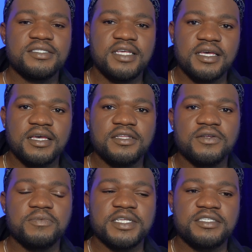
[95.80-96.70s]
digging a
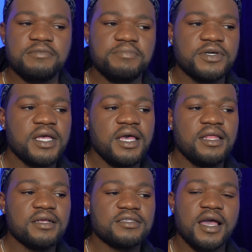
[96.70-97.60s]
little bit deeper, it
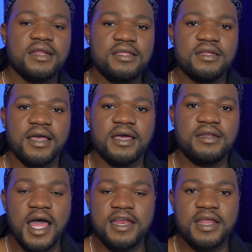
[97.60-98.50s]
looks like I needed like a
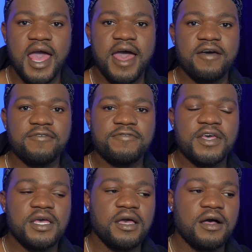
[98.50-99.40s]

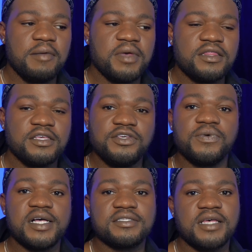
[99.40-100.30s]
9.5 in the
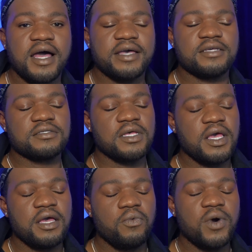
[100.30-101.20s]
US size.
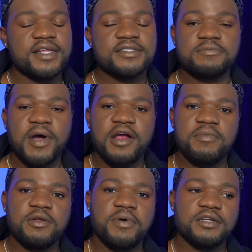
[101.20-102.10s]
What inspired
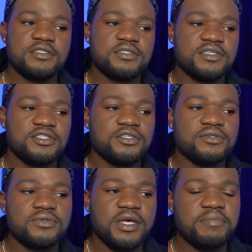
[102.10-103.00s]
me to purchase this
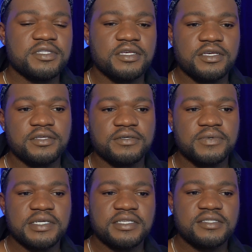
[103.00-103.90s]
shoe in particular
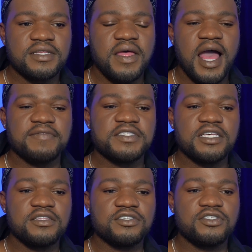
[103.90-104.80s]
was I've
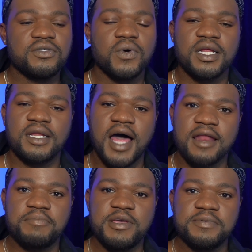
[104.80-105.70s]
seen this shoe on a
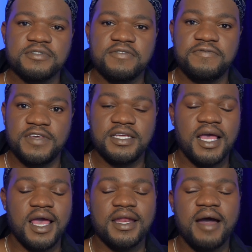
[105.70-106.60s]
lot of people's
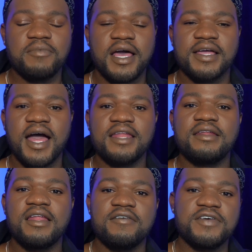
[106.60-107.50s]
feet and I'm like, I
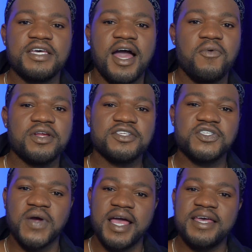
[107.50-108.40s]
love it. I want to
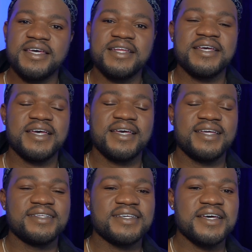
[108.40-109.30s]
try it.
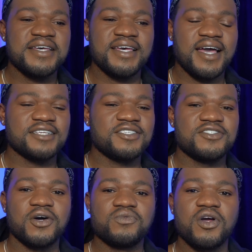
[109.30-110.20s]
And I just
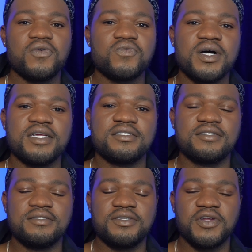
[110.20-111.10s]
don't know what,
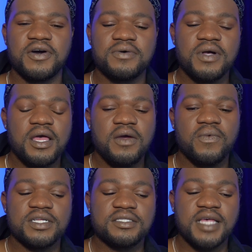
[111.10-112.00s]
you know,
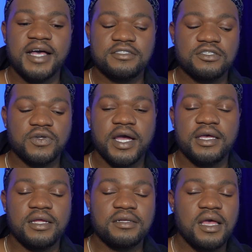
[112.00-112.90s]
what size to try.
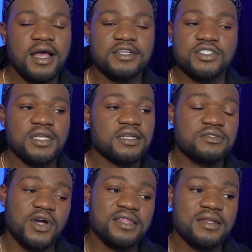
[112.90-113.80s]
And I've
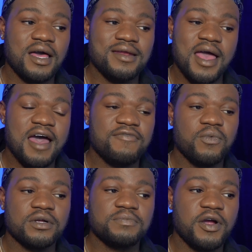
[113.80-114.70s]
tried the 9.5. It
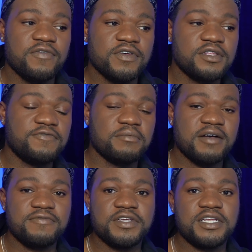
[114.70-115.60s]
works perfectly for my
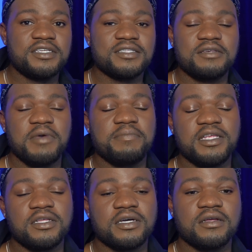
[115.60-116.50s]
foot. It doesn't make
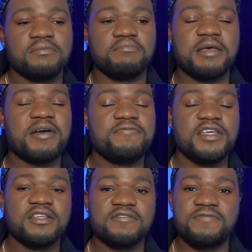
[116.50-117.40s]
my
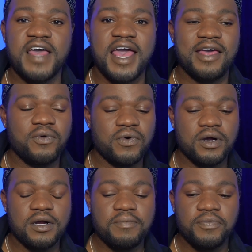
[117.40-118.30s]
feet look fat
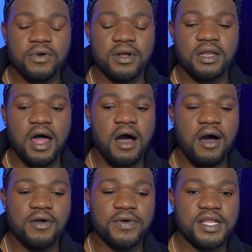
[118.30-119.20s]
or
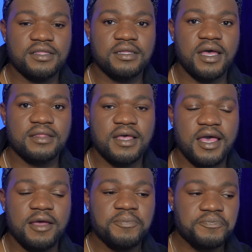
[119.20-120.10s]
long or anything like
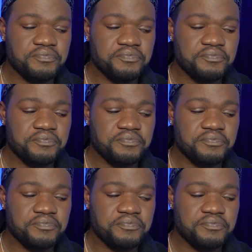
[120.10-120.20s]
that.